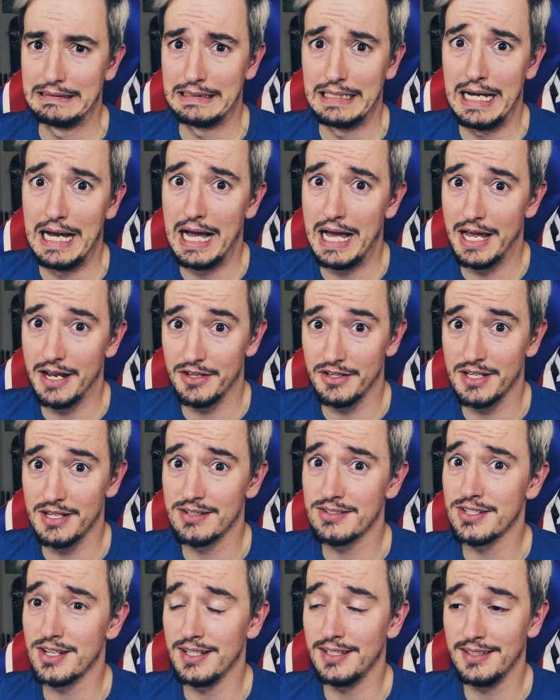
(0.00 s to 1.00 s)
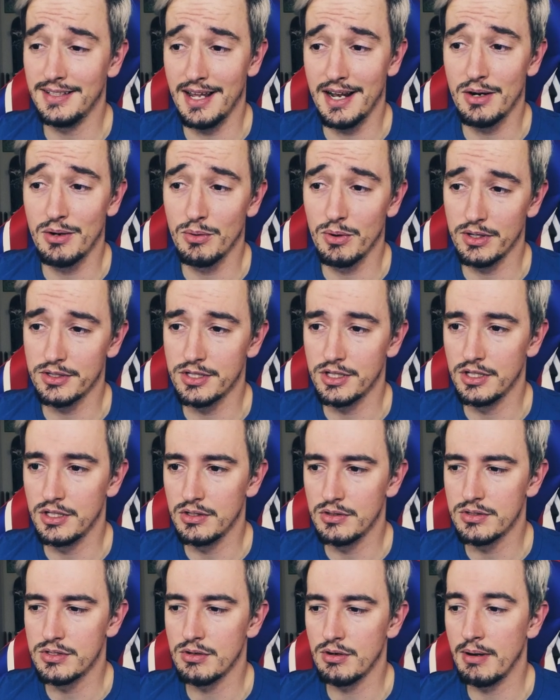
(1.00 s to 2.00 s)
There's a lot of work to do,
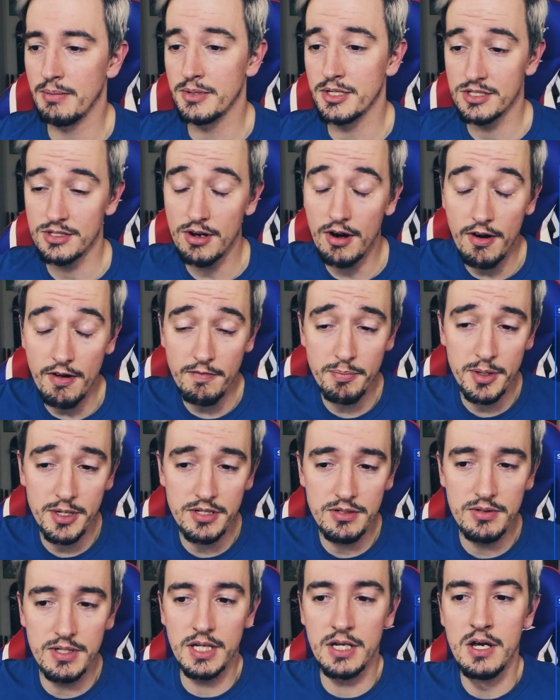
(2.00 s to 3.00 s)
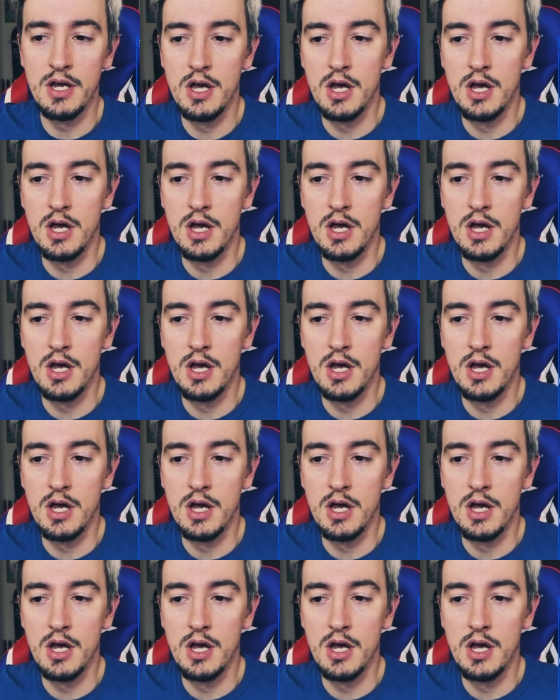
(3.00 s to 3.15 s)
so I'm going to start off by doing